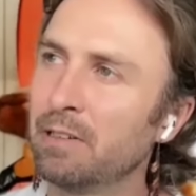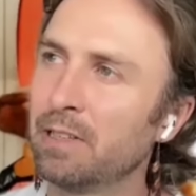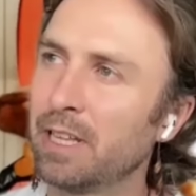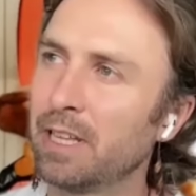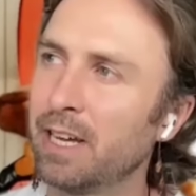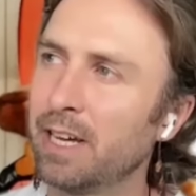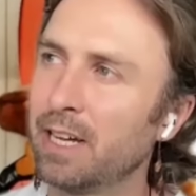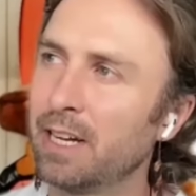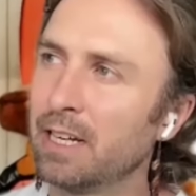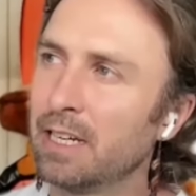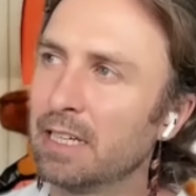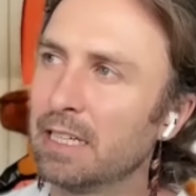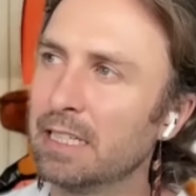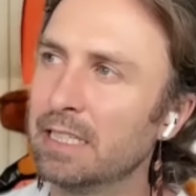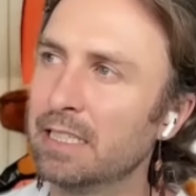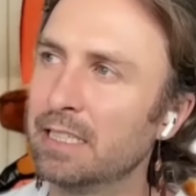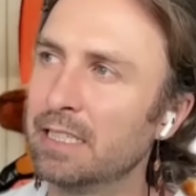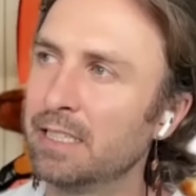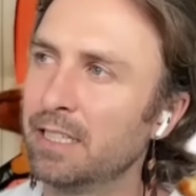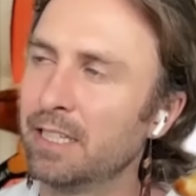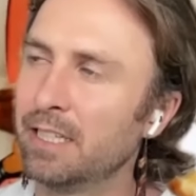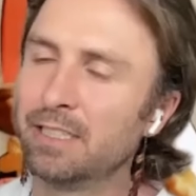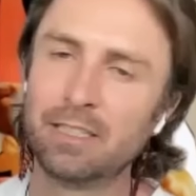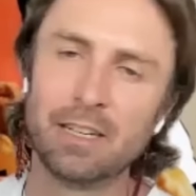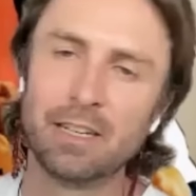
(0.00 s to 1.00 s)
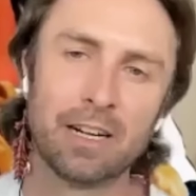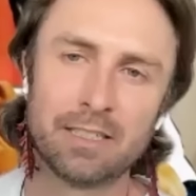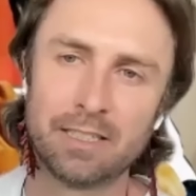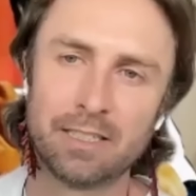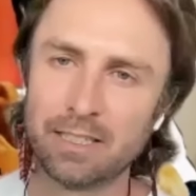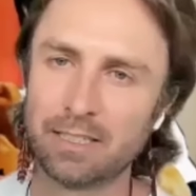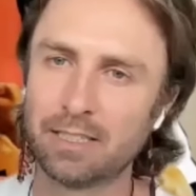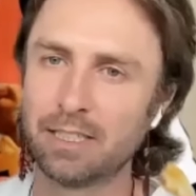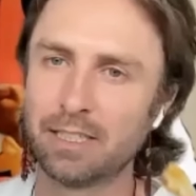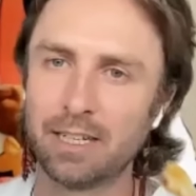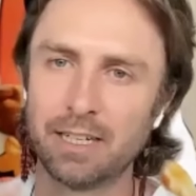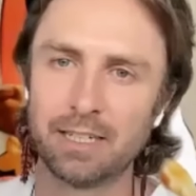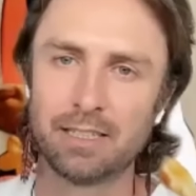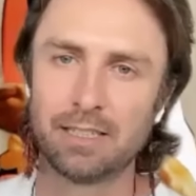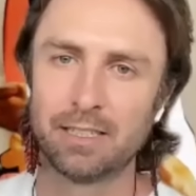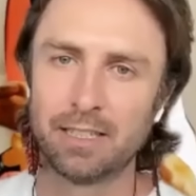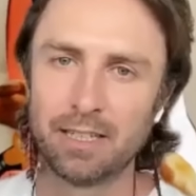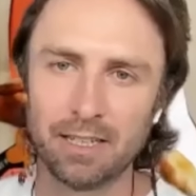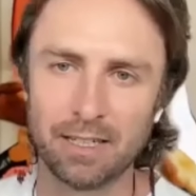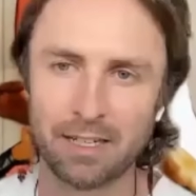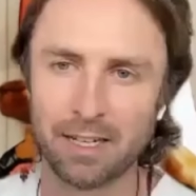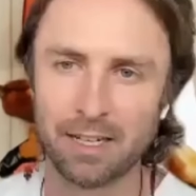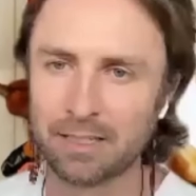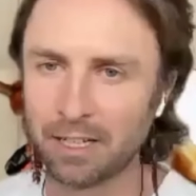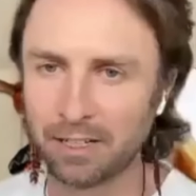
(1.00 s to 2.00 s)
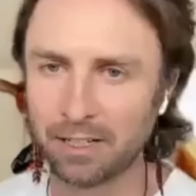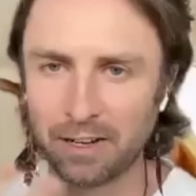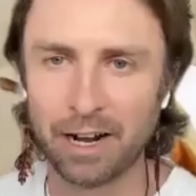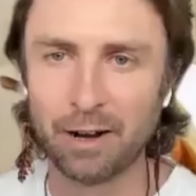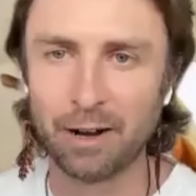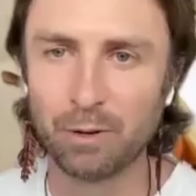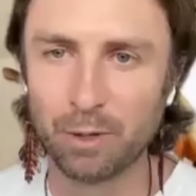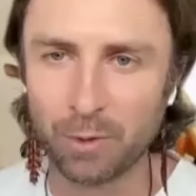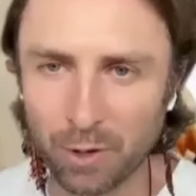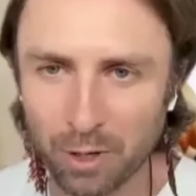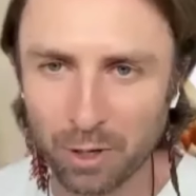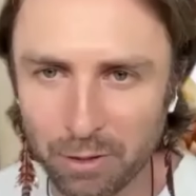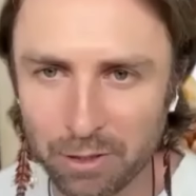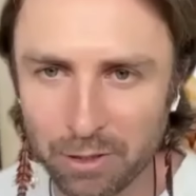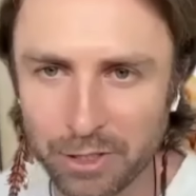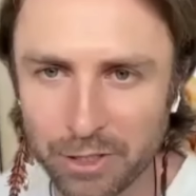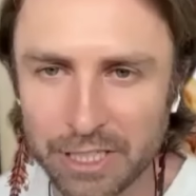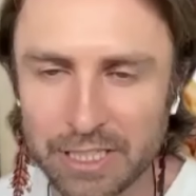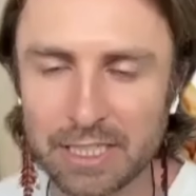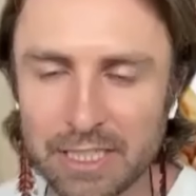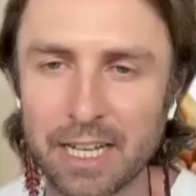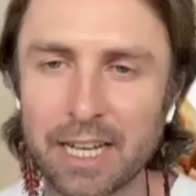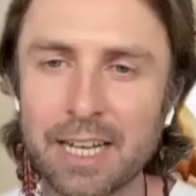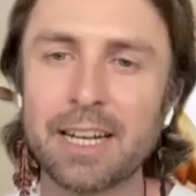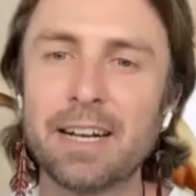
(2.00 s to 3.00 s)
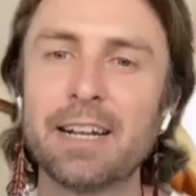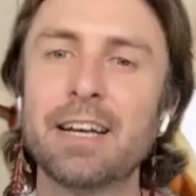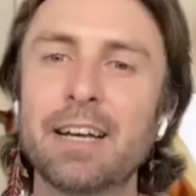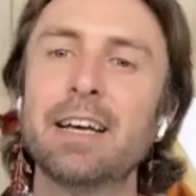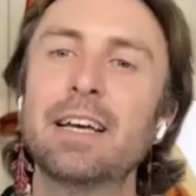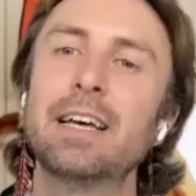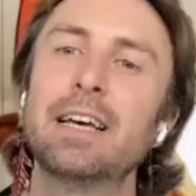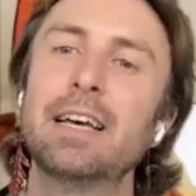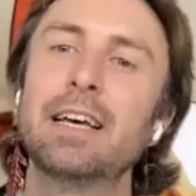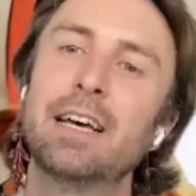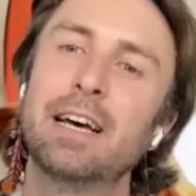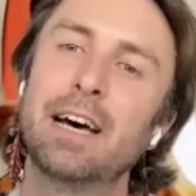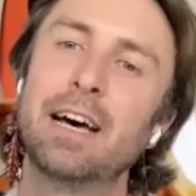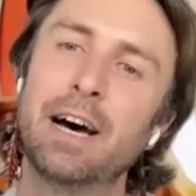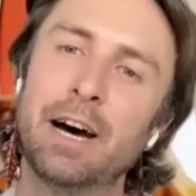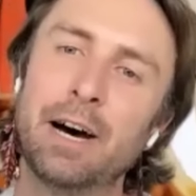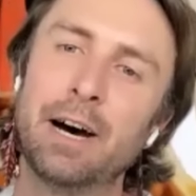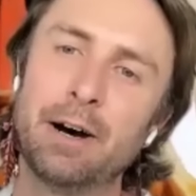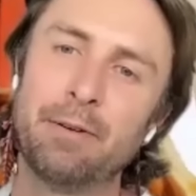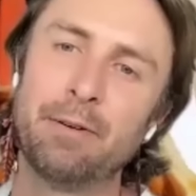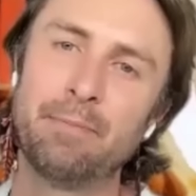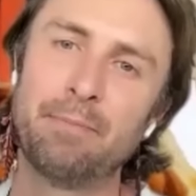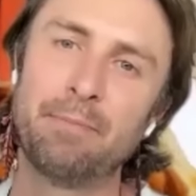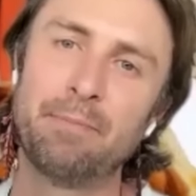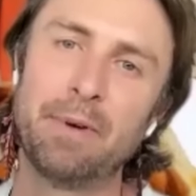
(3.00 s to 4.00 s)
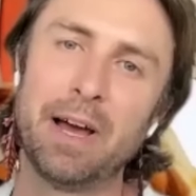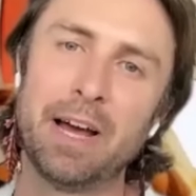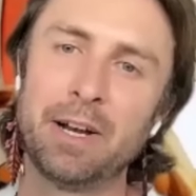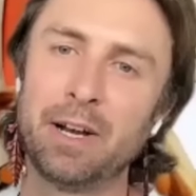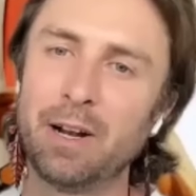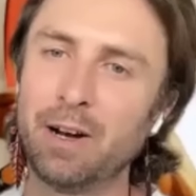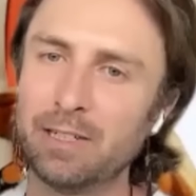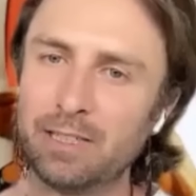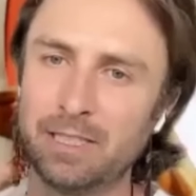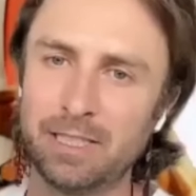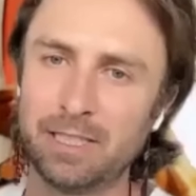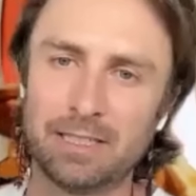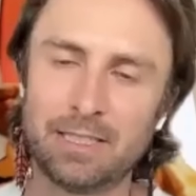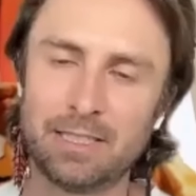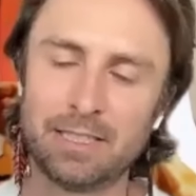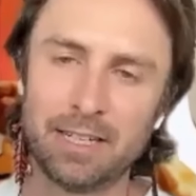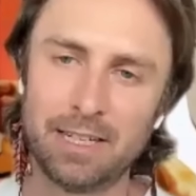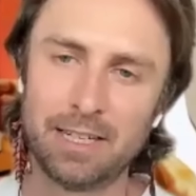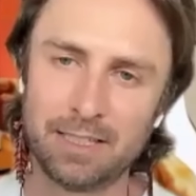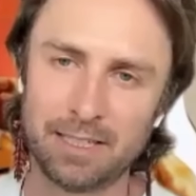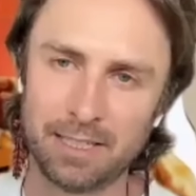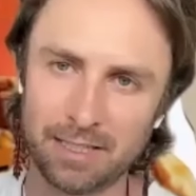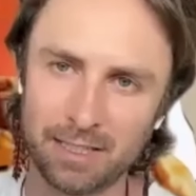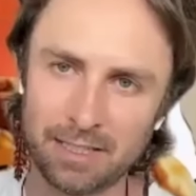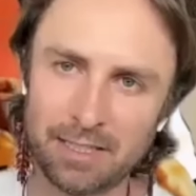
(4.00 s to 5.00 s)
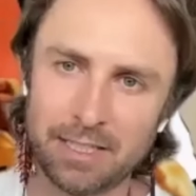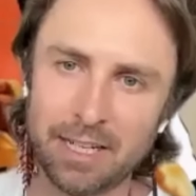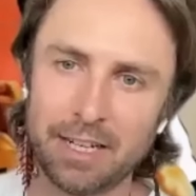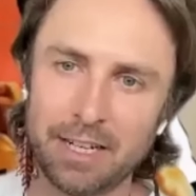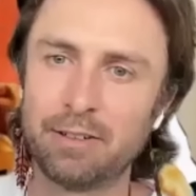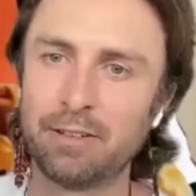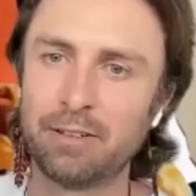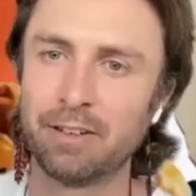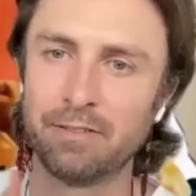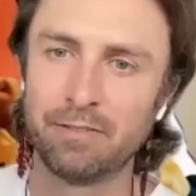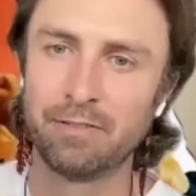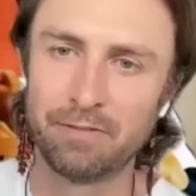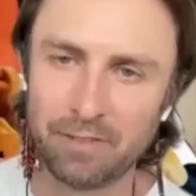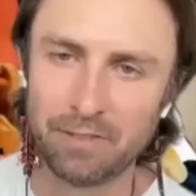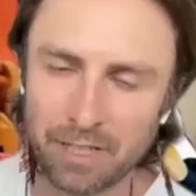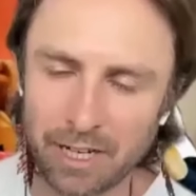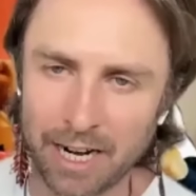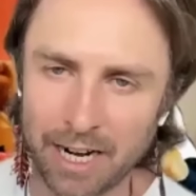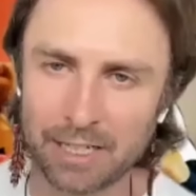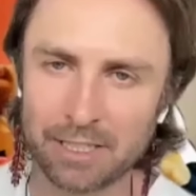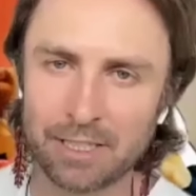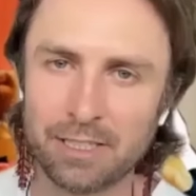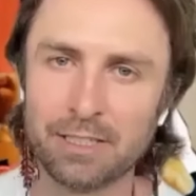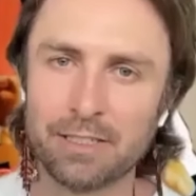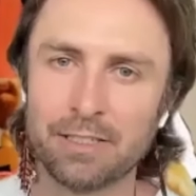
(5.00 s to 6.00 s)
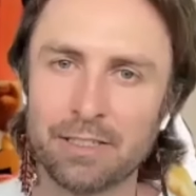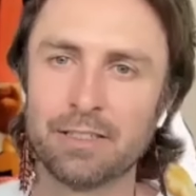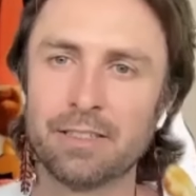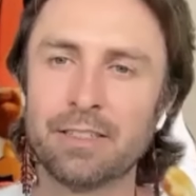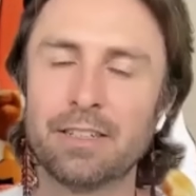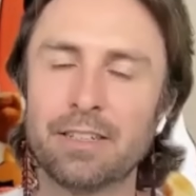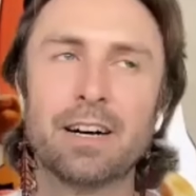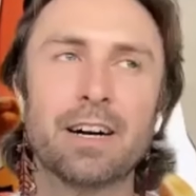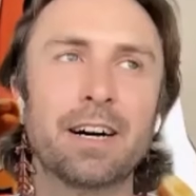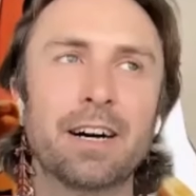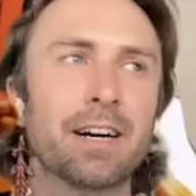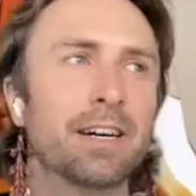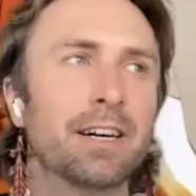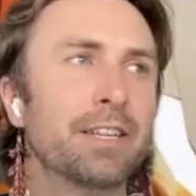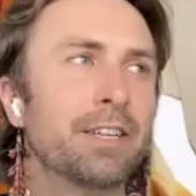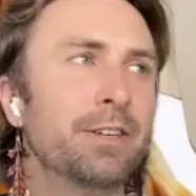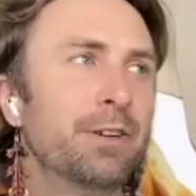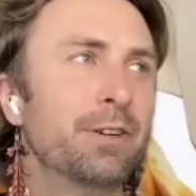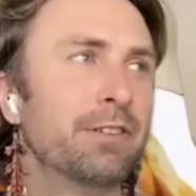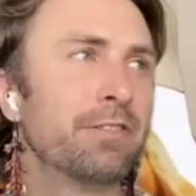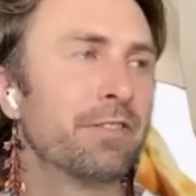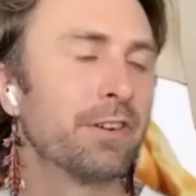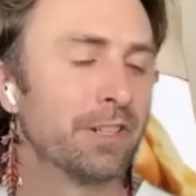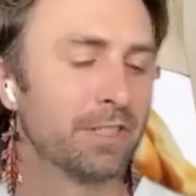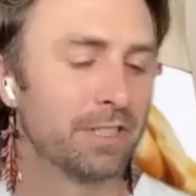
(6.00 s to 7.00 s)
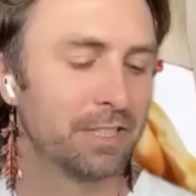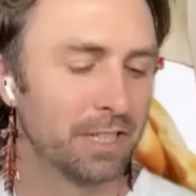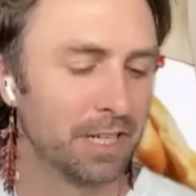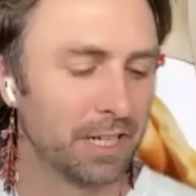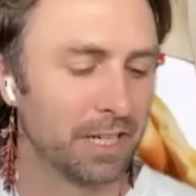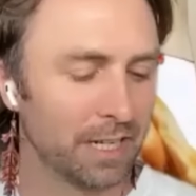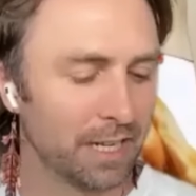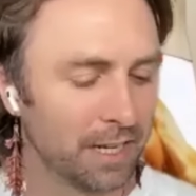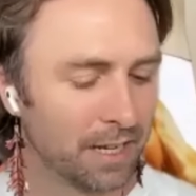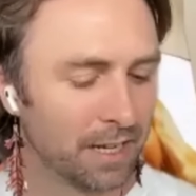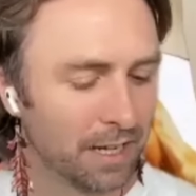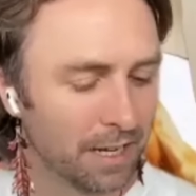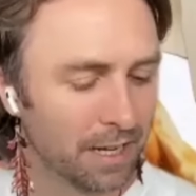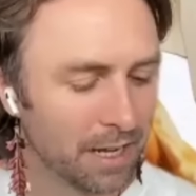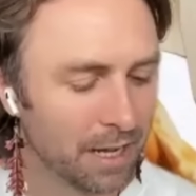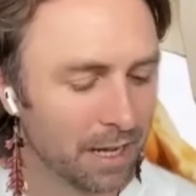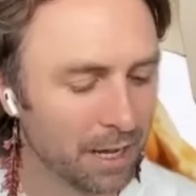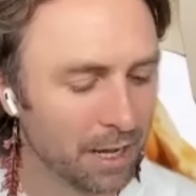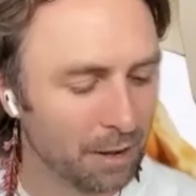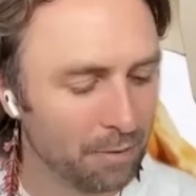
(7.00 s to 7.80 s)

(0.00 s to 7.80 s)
about that is not just that it's another outdoor cruising site, and not just that it's at the center of the National University,